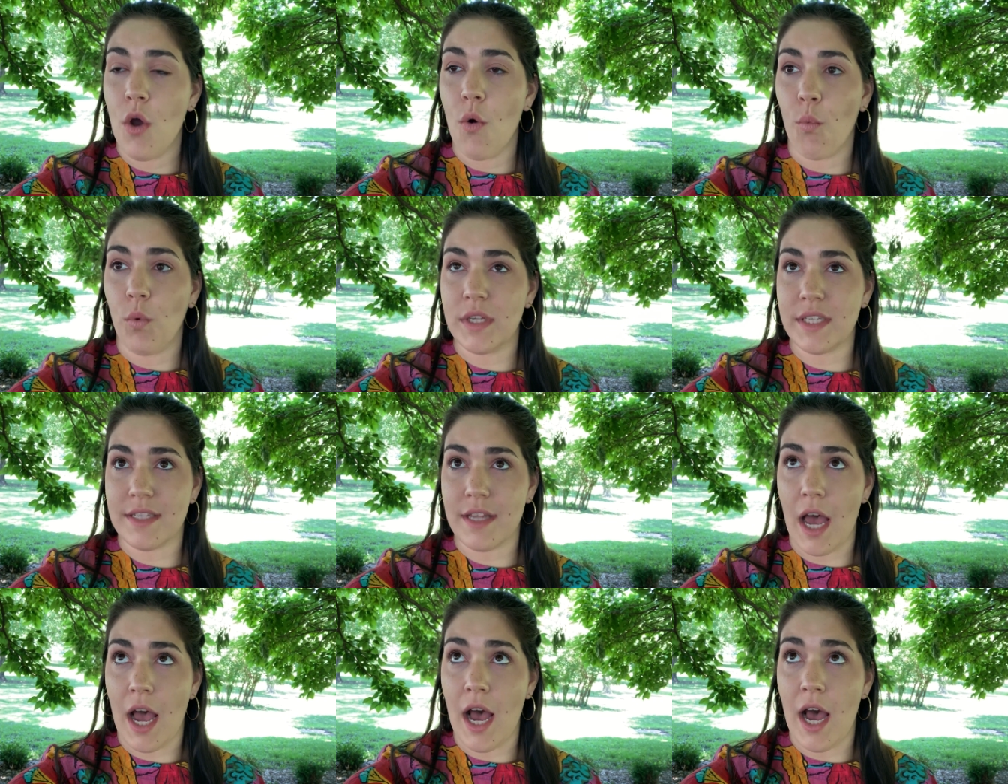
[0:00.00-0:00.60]

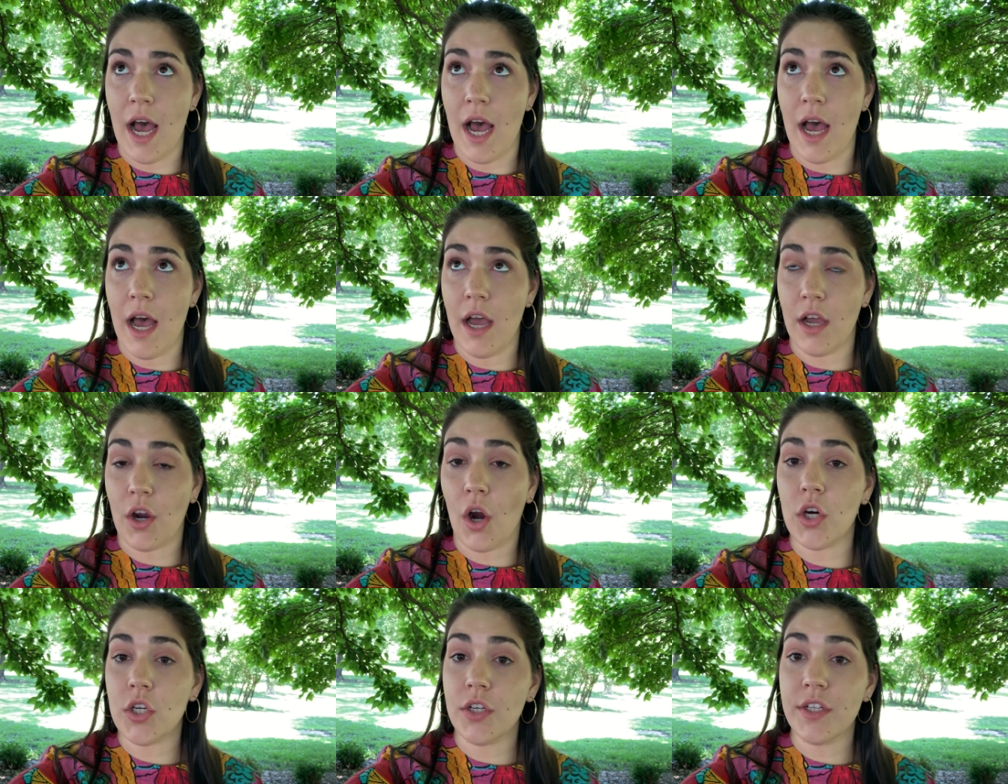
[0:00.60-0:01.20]
was uh,
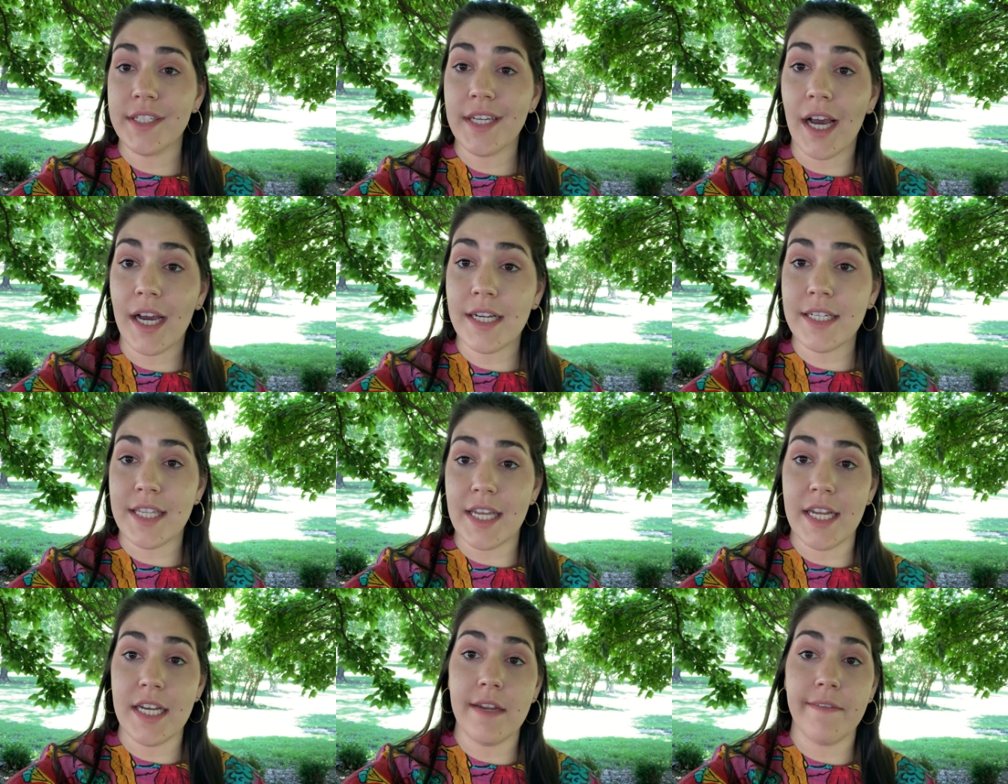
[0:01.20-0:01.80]
Carl
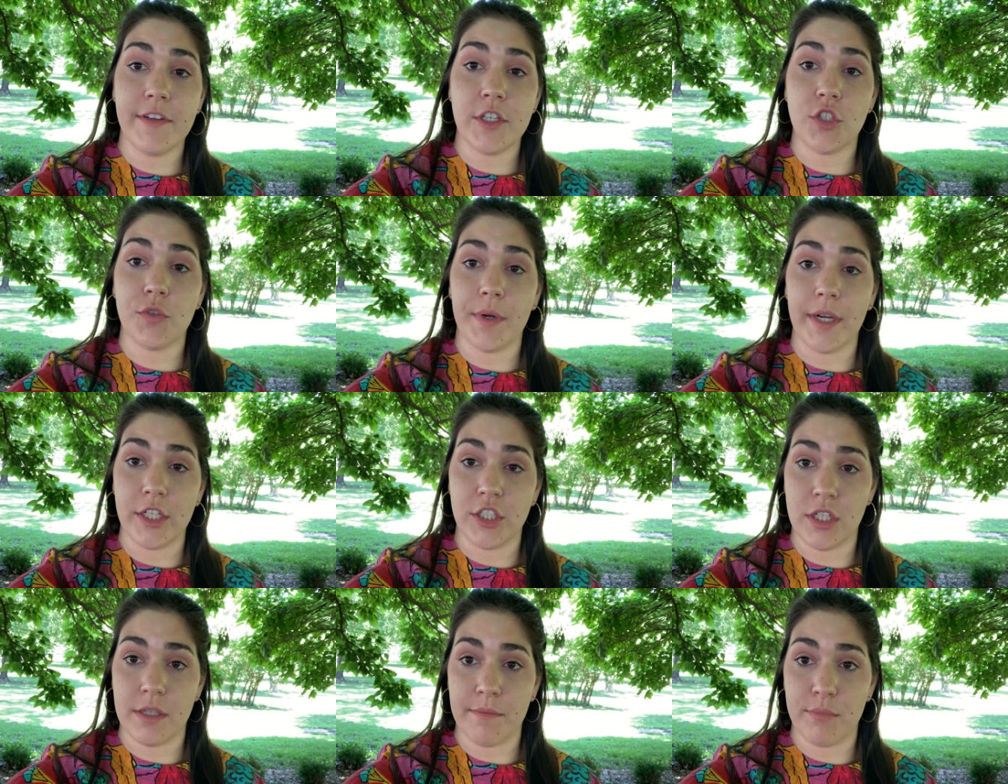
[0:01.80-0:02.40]
Jung's
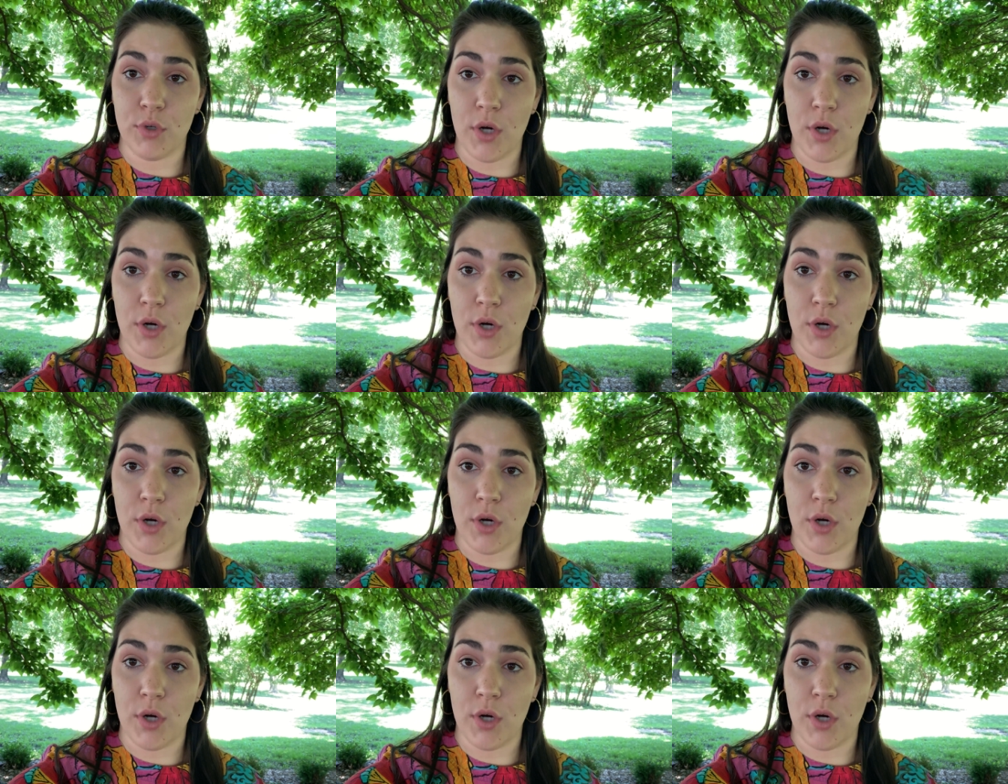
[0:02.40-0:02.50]
individuation